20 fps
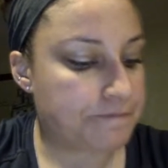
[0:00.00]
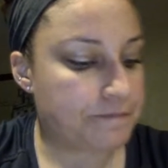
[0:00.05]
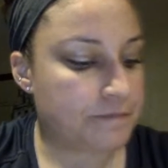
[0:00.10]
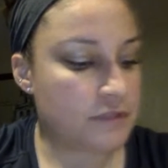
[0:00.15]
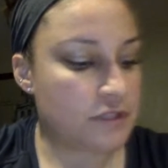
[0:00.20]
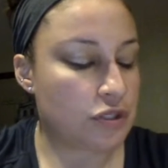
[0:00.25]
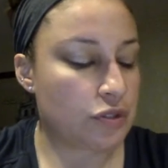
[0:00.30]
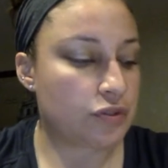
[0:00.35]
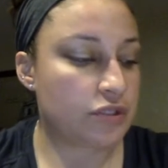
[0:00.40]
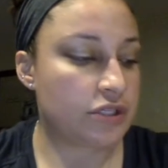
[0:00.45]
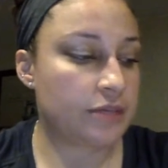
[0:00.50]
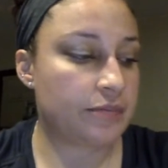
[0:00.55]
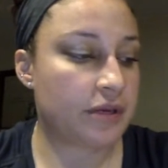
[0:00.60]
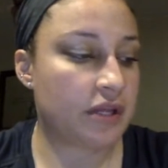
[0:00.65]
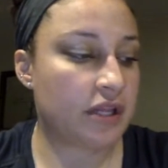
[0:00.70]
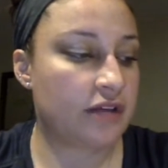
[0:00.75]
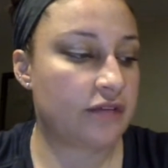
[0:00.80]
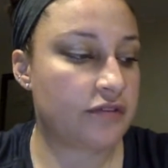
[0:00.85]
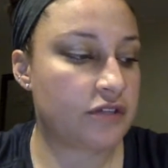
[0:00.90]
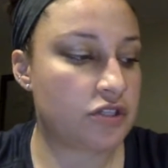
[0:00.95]
So
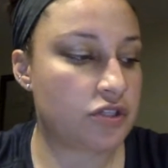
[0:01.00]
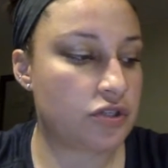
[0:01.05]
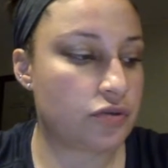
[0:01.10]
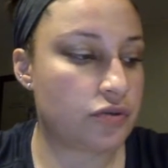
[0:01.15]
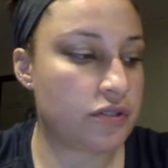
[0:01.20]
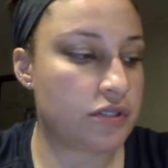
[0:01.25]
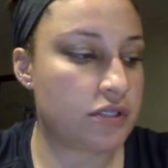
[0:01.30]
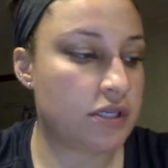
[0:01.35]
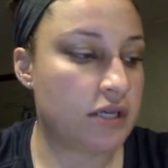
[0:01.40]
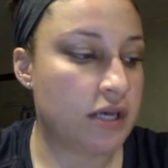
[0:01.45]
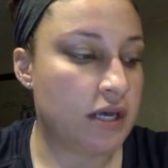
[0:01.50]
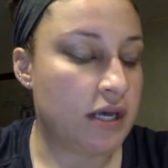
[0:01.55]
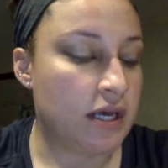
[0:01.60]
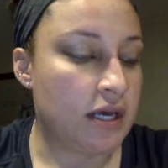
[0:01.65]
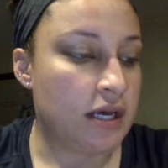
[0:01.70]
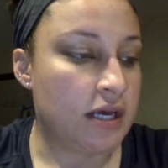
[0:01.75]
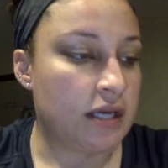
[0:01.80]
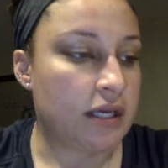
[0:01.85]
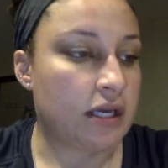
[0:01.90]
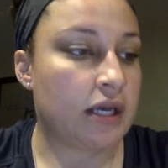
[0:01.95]
typically if a student
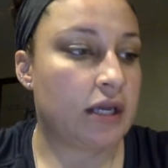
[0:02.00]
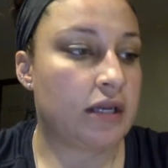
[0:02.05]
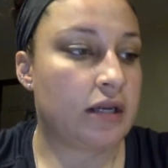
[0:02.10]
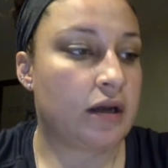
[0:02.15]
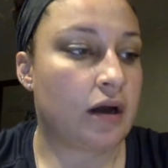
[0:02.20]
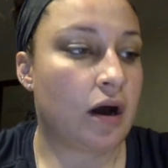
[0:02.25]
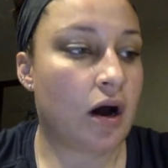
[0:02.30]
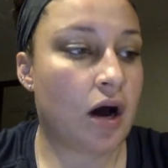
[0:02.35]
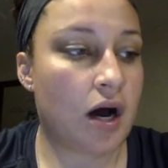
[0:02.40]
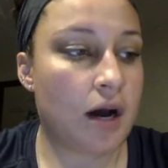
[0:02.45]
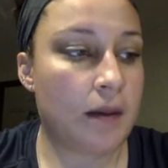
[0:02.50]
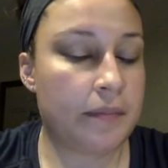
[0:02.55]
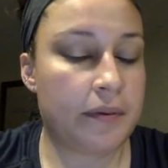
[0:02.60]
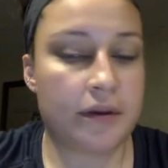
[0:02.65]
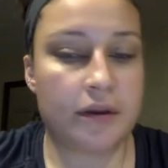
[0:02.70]
can hop,